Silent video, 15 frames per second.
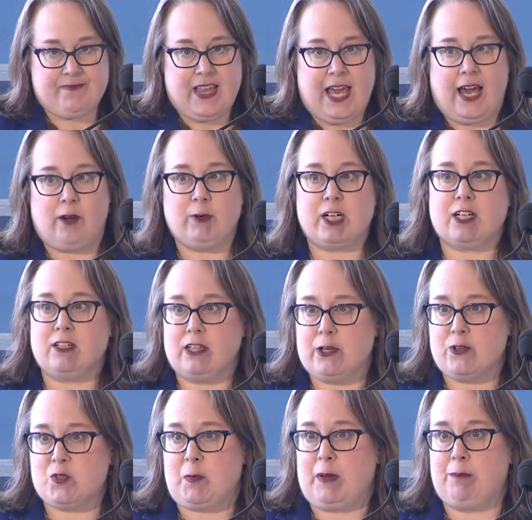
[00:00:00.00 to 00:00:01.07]
I want to close
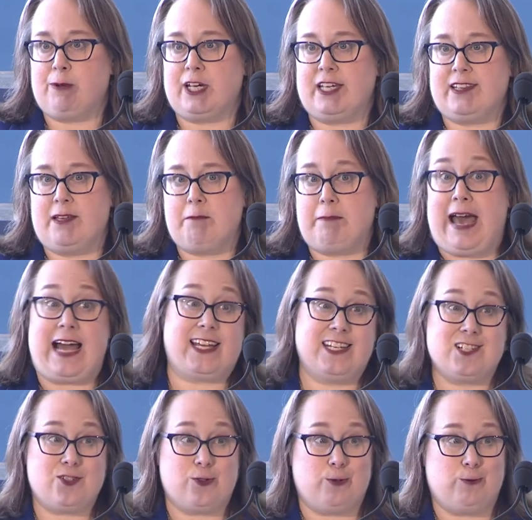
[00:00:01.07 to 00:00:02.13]
by bringing them back
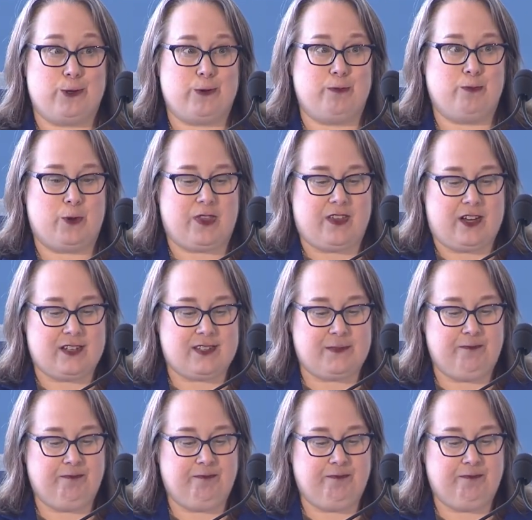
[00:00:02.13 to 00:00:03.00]
into the room with us.